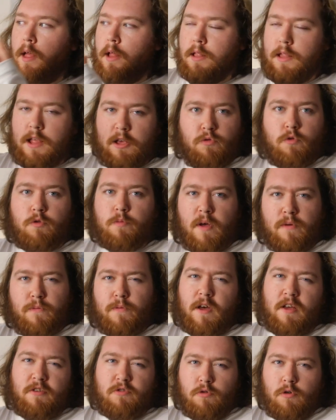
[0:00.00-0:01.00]
this was my
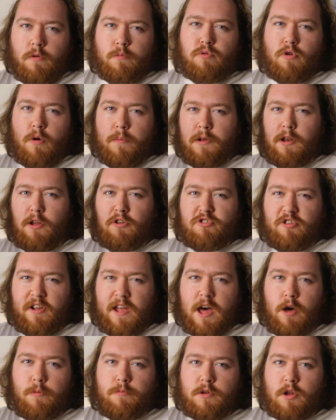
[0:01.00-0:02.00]
first sort of proper Logic
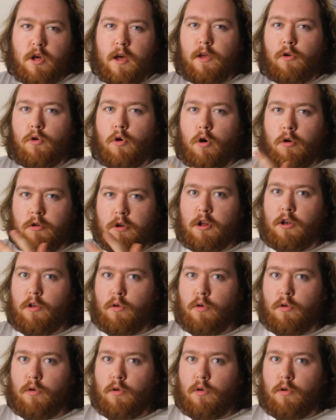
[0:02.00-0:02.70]
album that I got on a